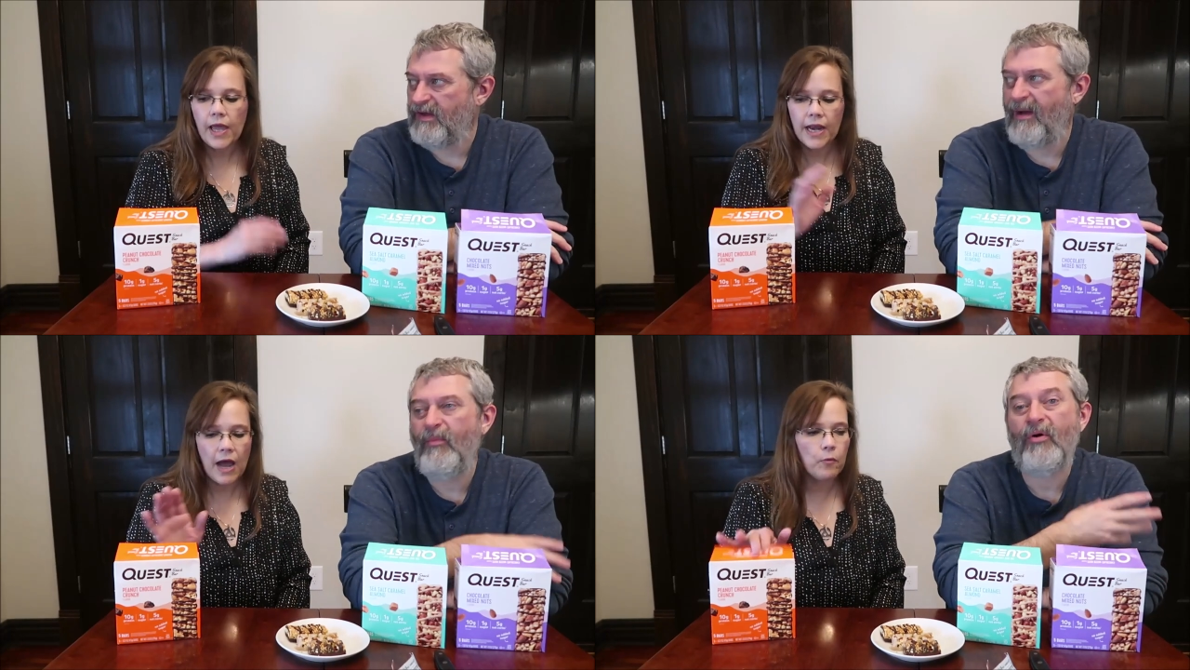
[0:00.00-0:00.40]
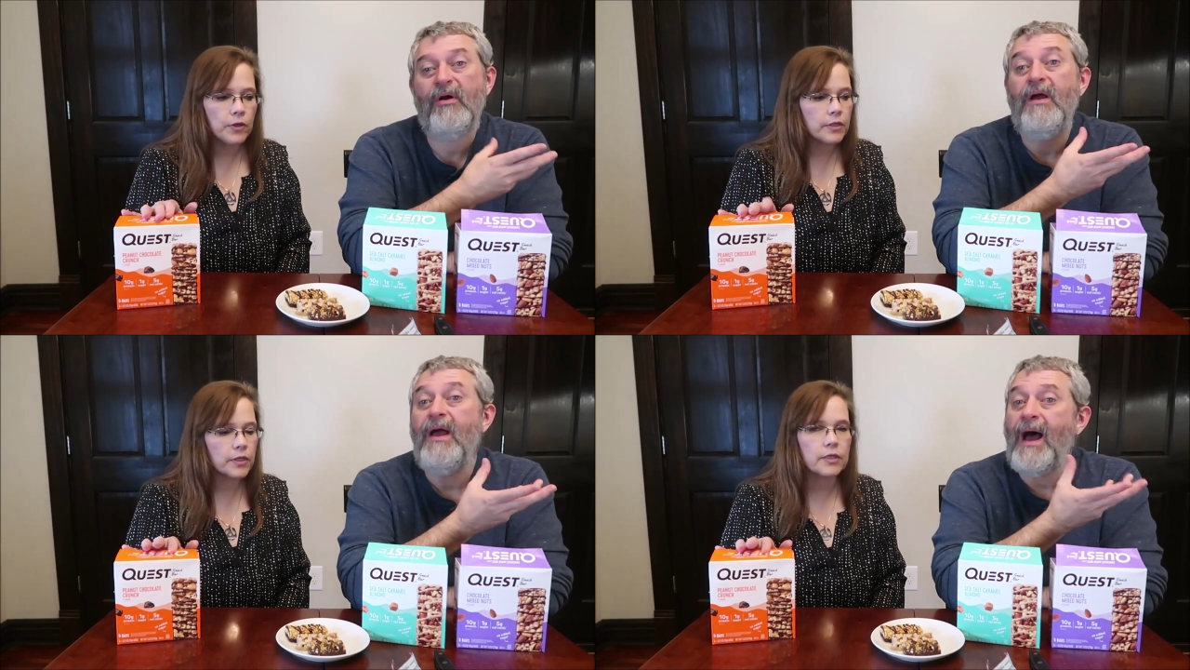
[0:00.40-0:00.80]
Speaker 1: And I'm
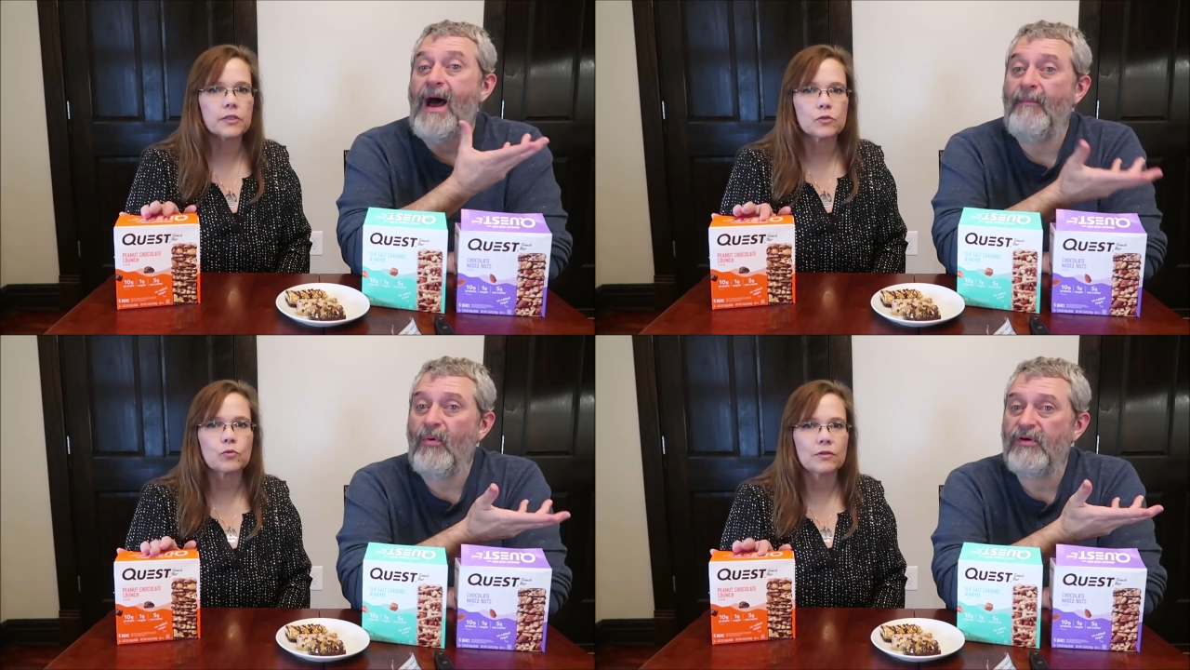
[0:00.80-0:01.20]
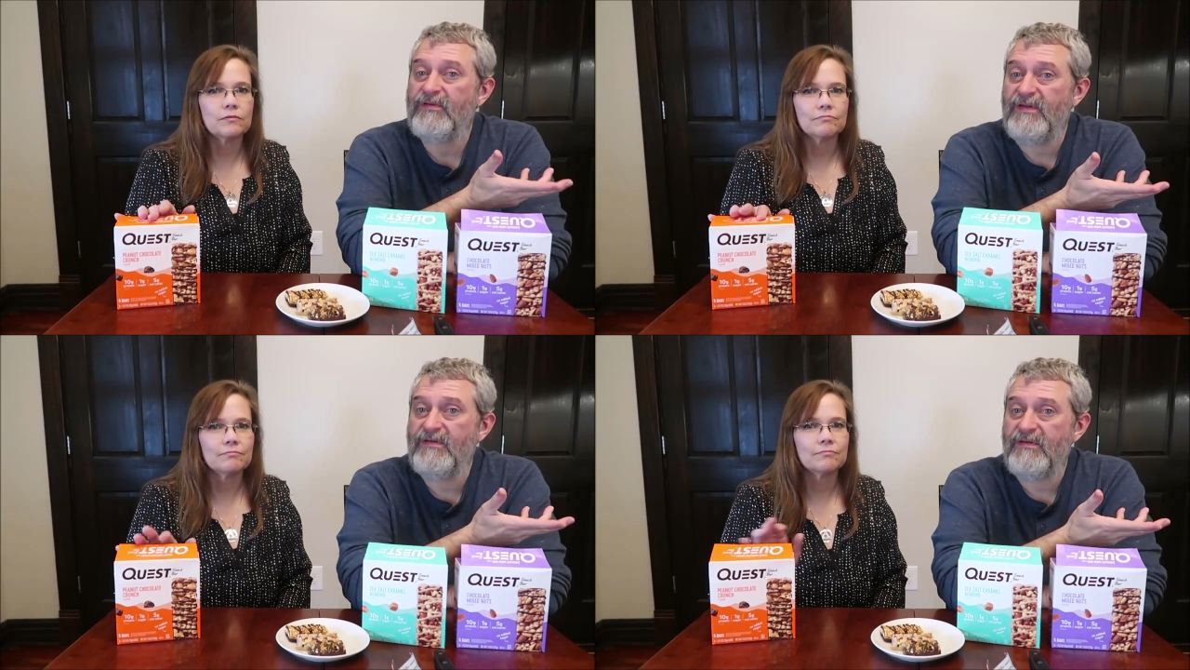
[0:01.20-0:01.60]
I more, I'm more
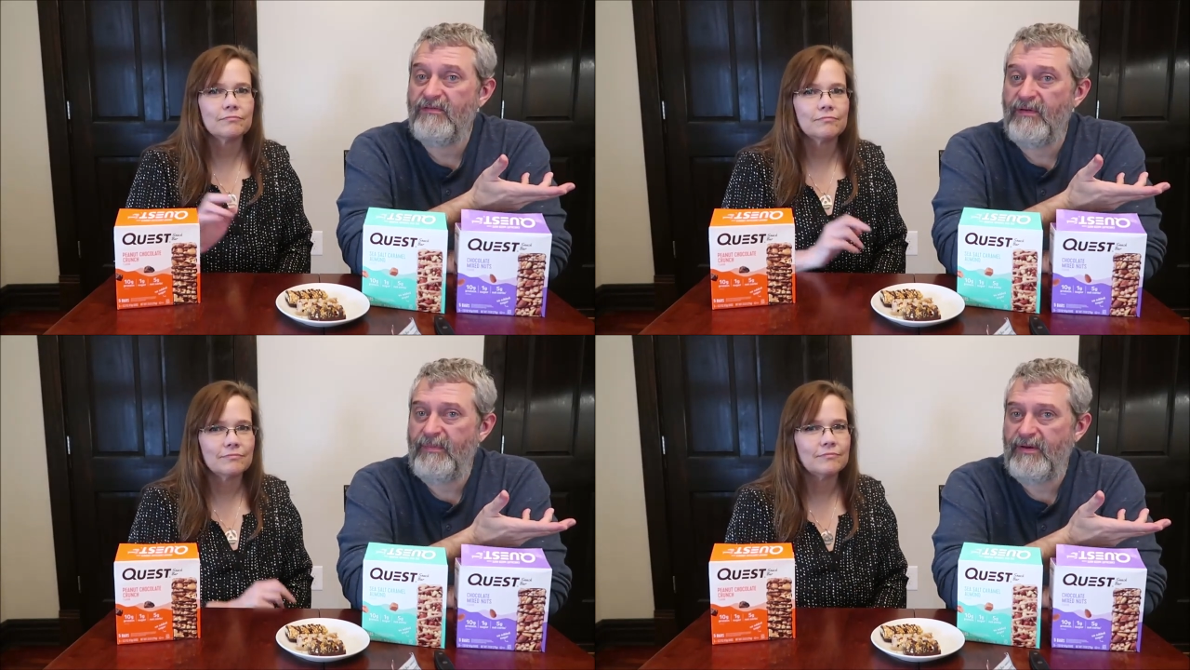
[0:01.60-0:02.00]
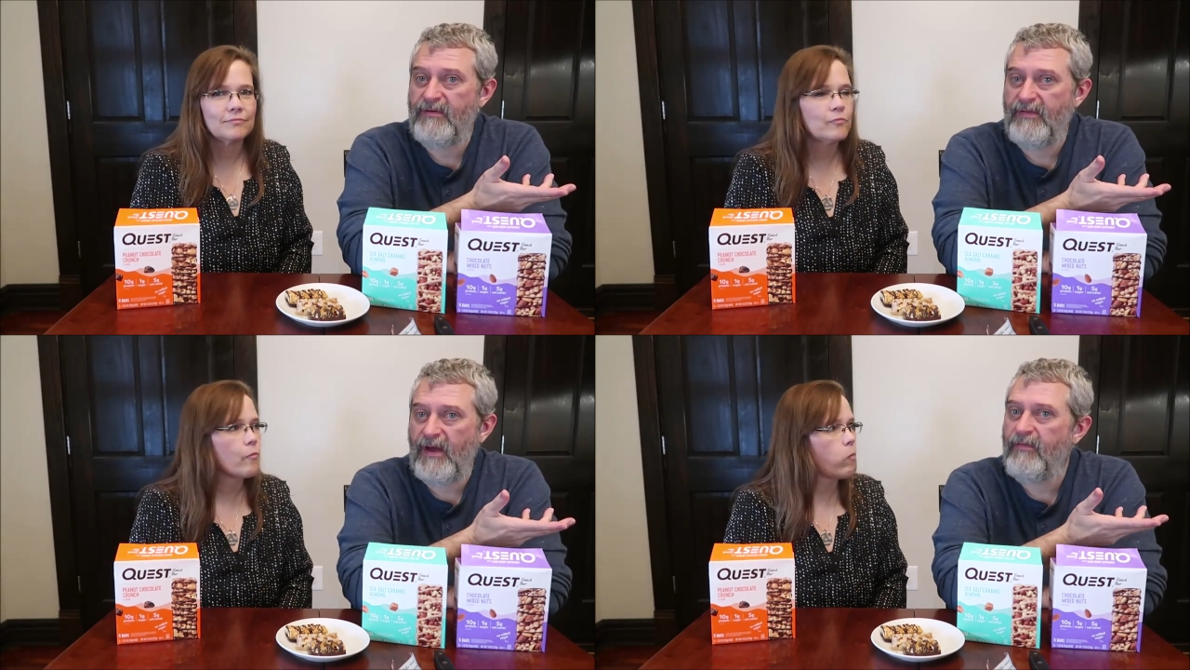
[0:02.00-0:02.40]
sensitive to
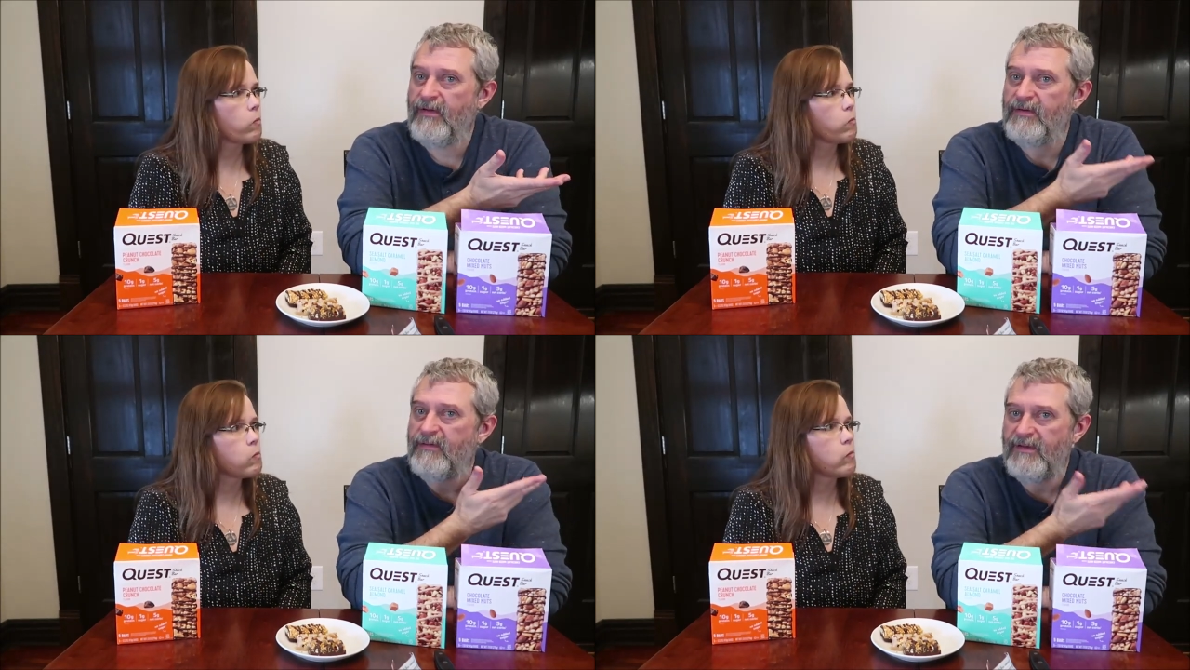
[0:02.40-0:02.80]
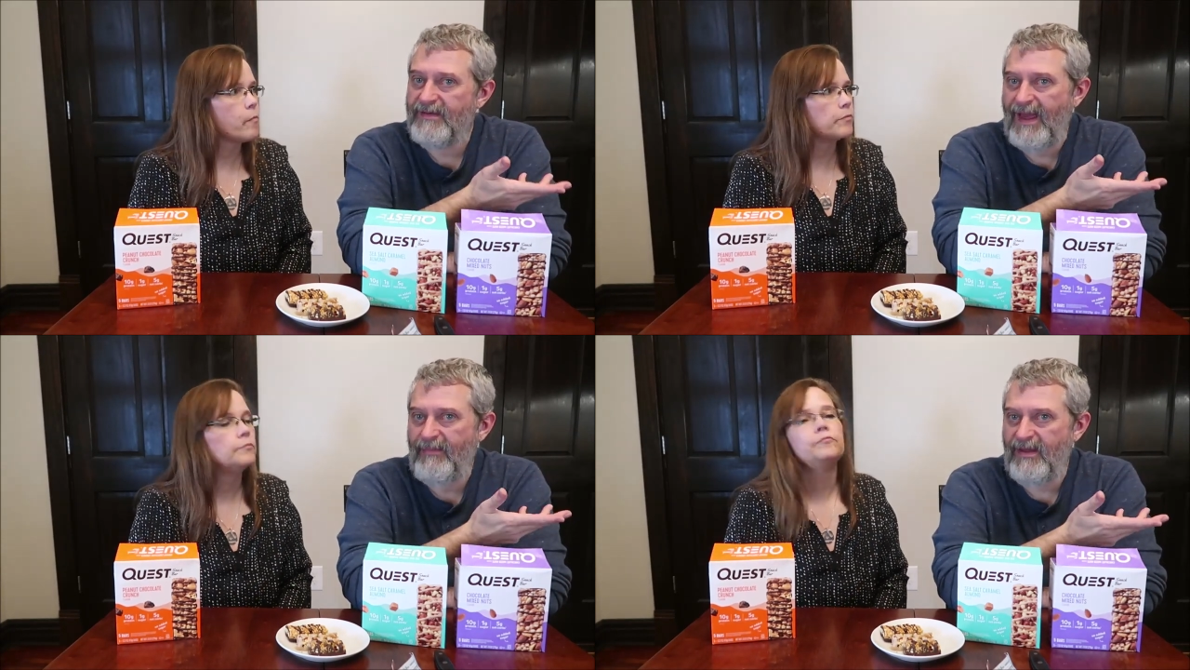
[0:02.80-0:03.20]
bitter though than,
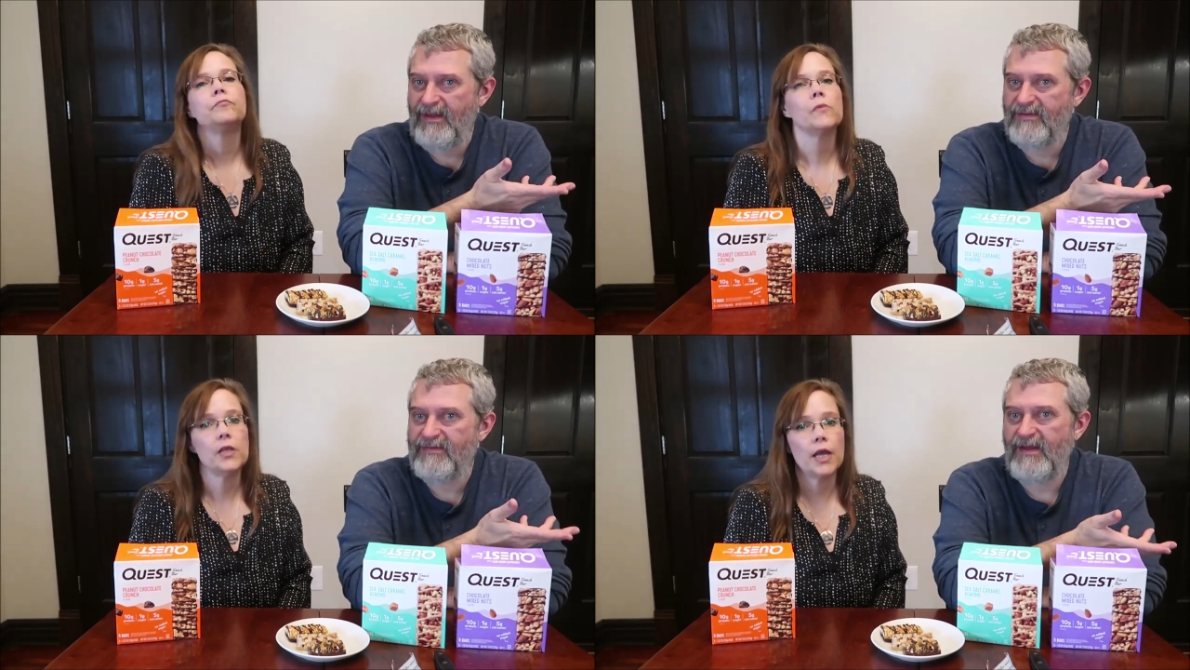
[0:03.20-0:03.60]
than Tami is.